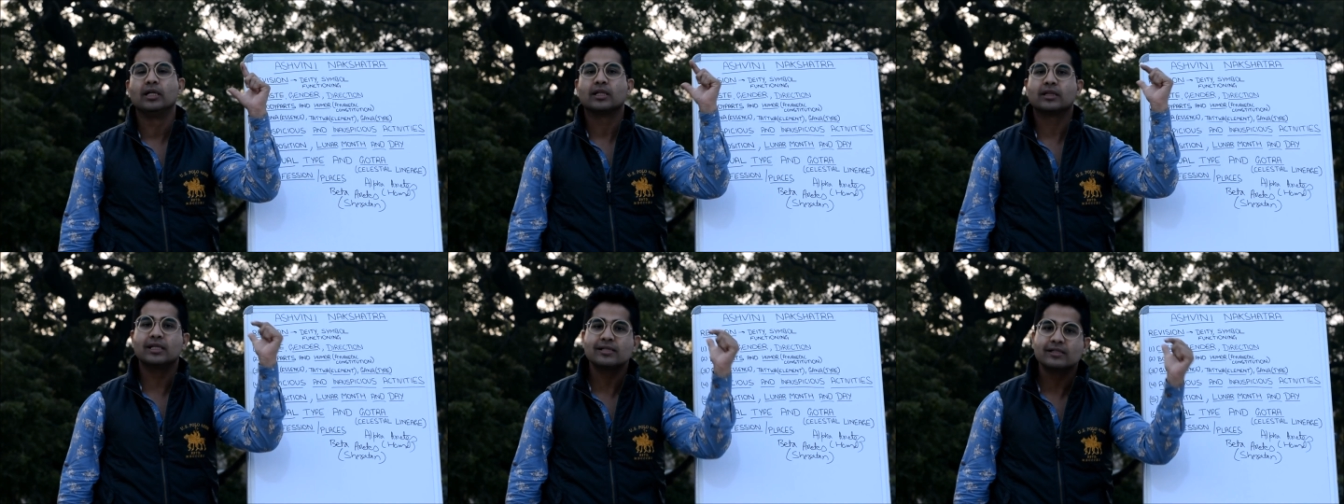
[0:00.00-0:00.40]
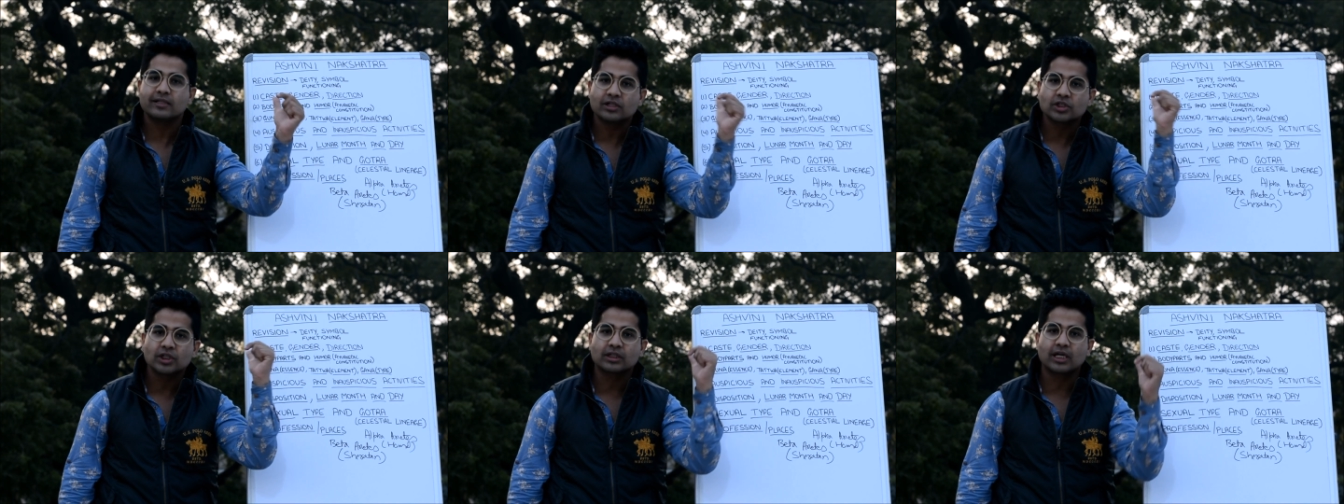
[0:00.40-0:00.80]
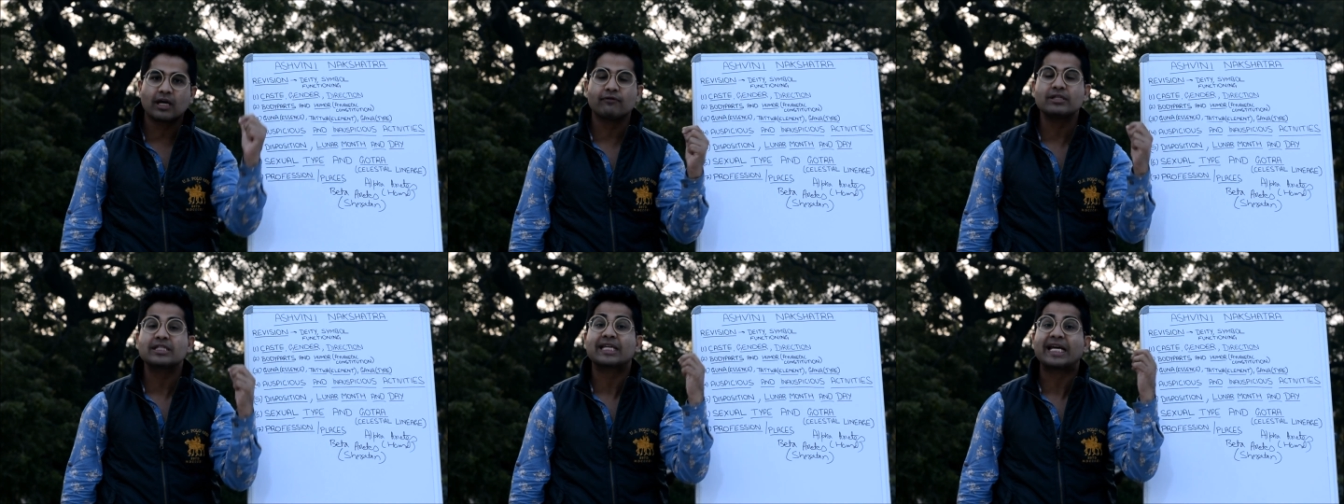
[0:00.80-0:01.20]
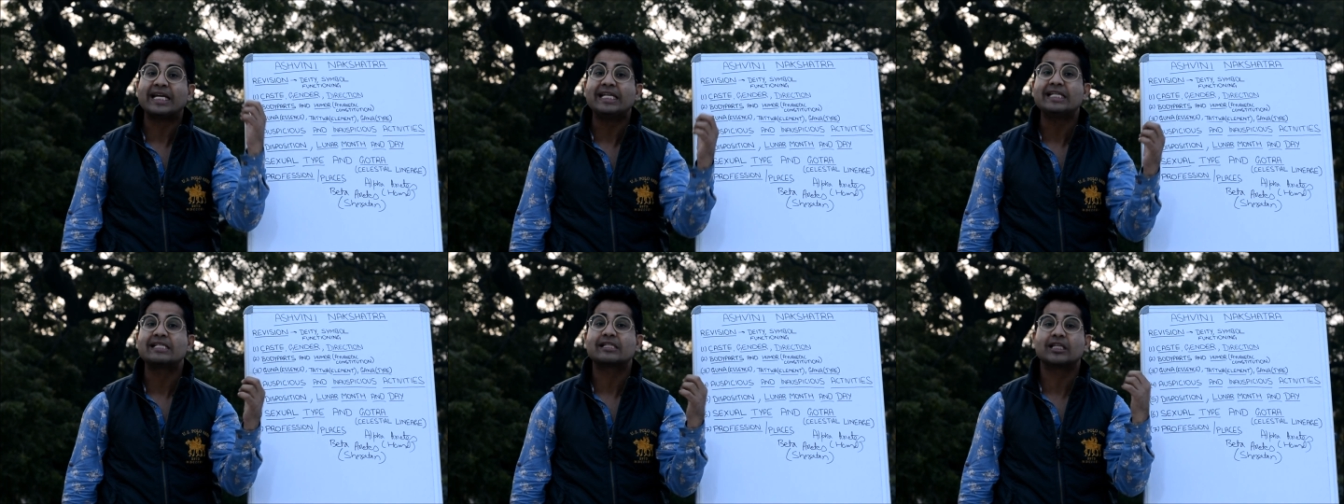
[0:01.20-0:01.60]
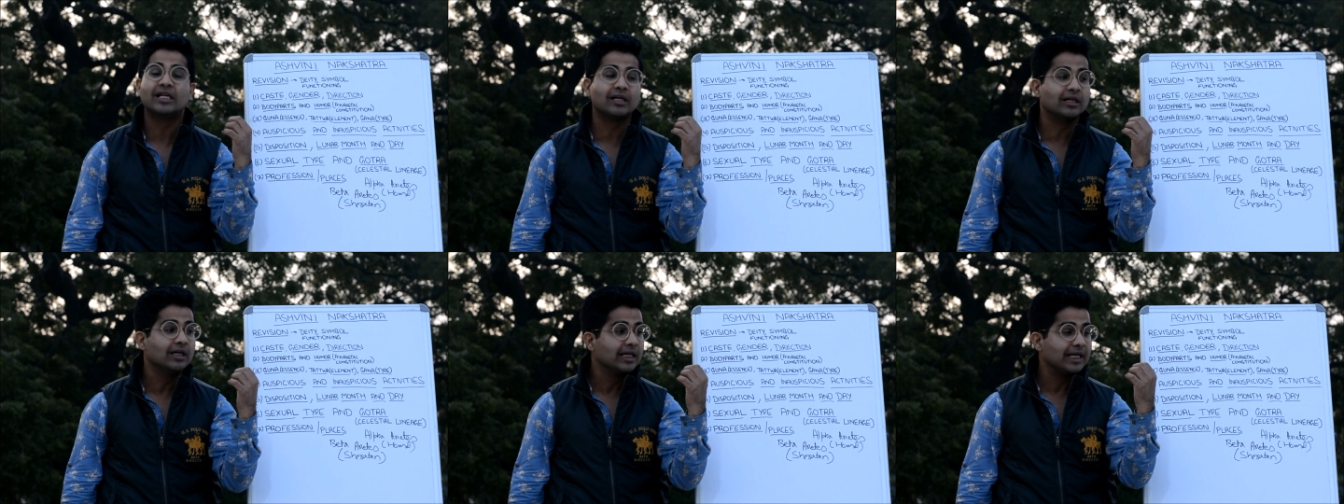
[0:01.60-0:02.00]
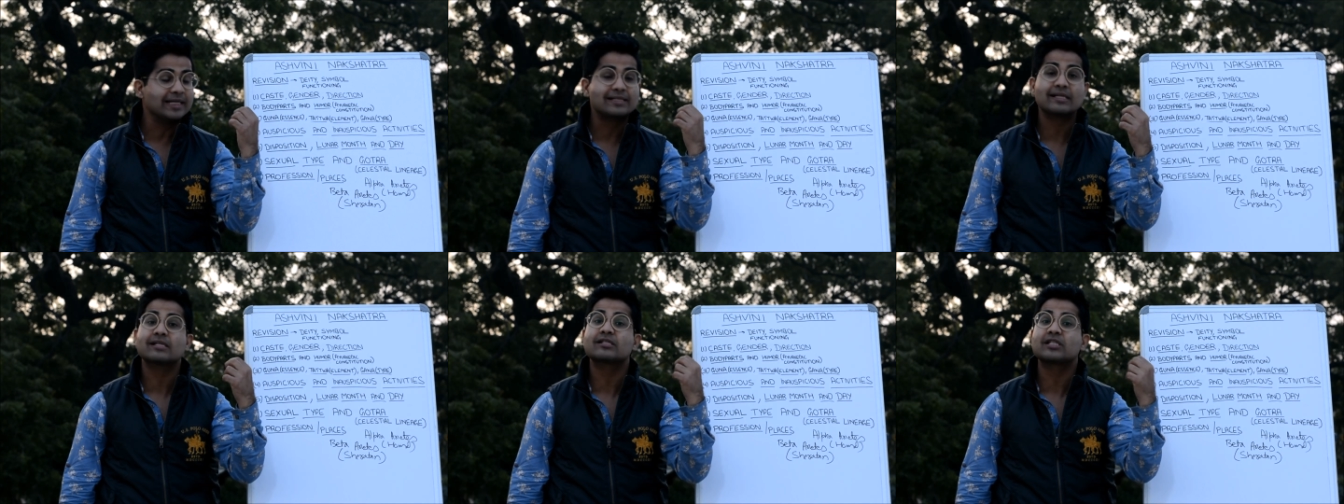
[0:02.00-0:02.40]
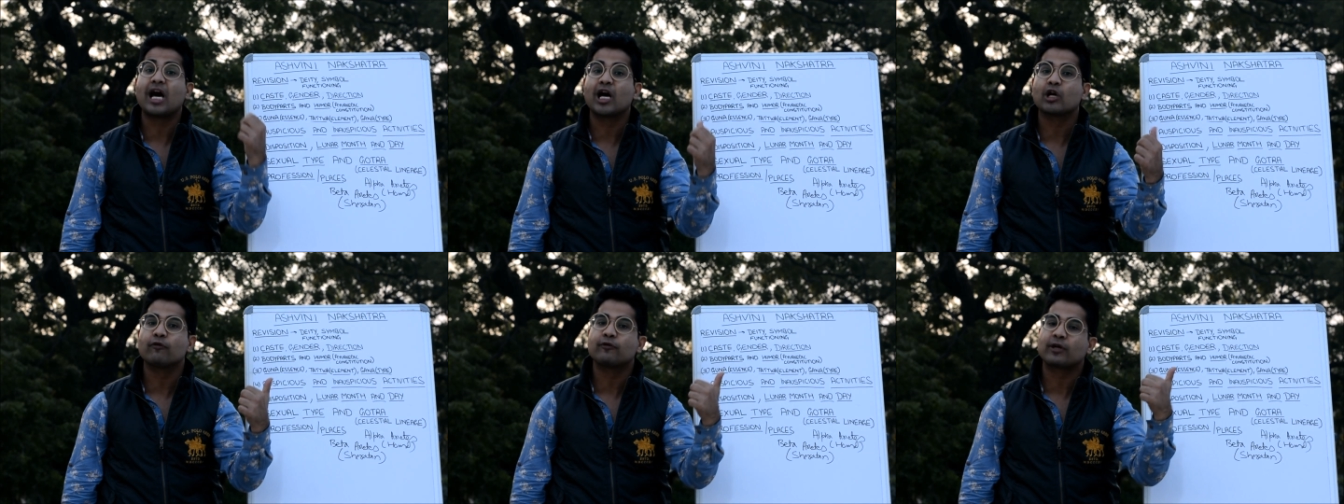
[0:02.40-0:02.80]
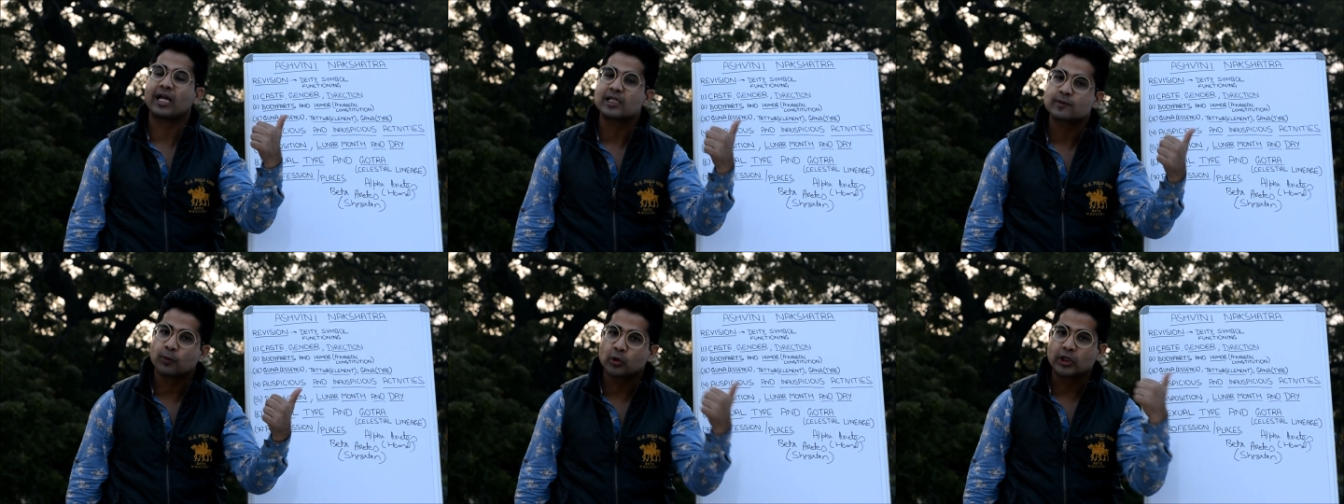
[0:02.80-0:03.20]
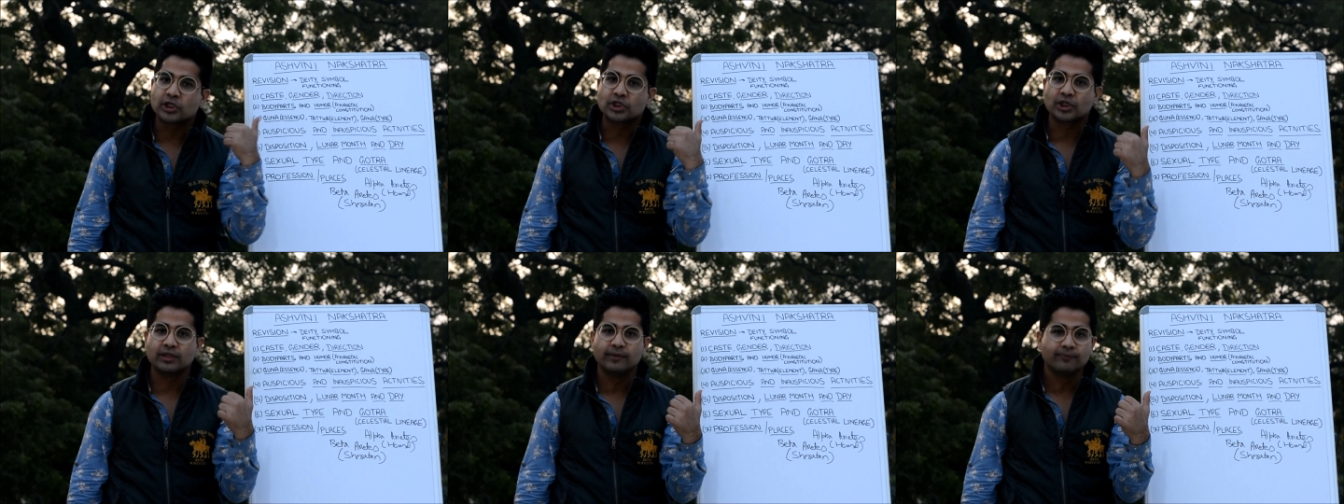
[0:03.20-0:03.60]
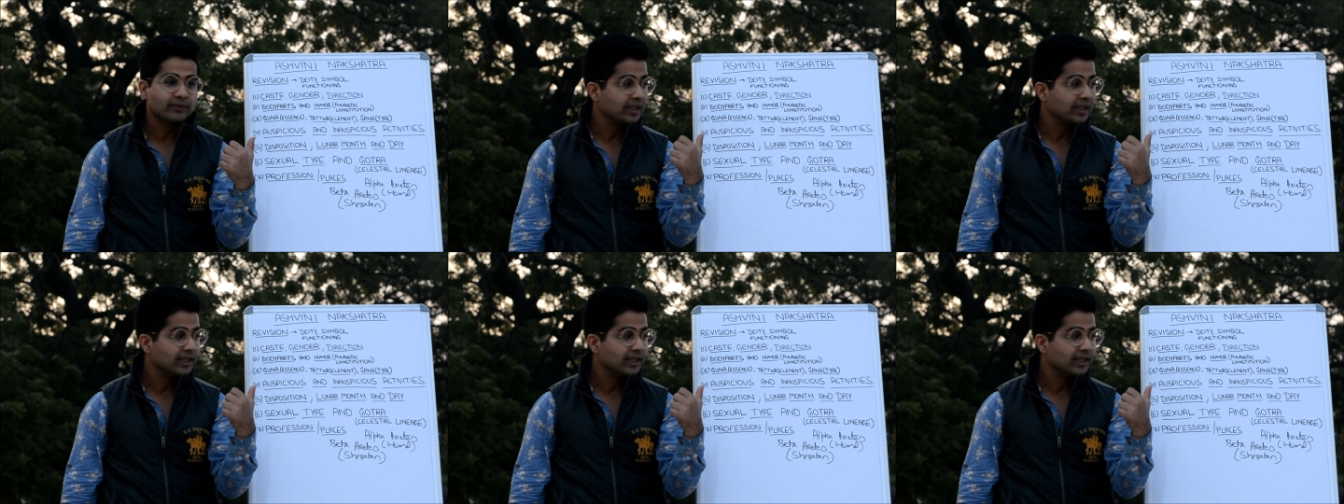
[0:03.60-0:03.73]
This nakshatra, which carries the, it's a star of transportation.